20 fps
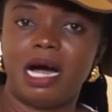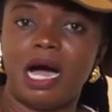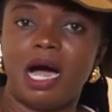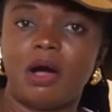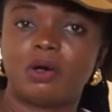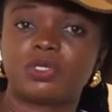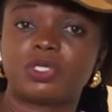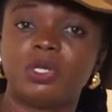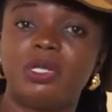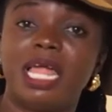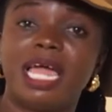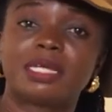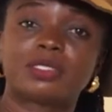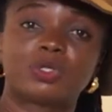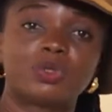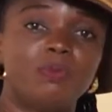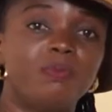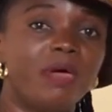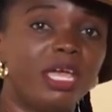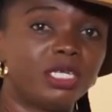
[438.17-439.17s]
I also like
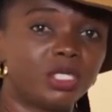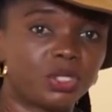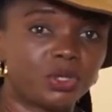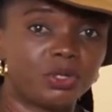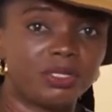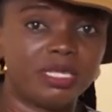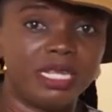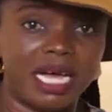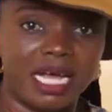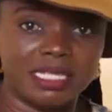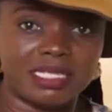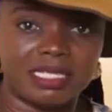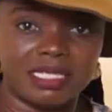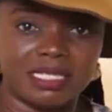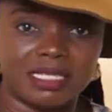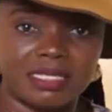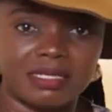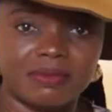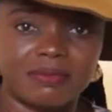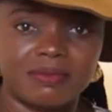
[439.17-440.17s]
to mention that
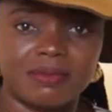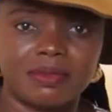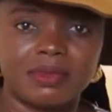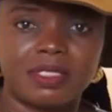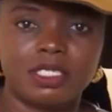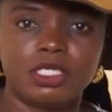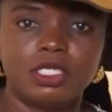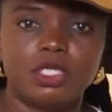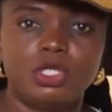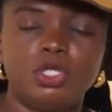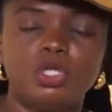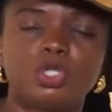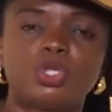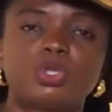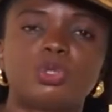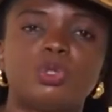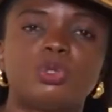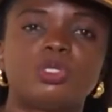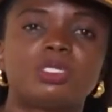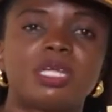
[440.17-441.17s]
you
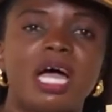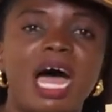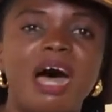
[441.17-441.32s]
should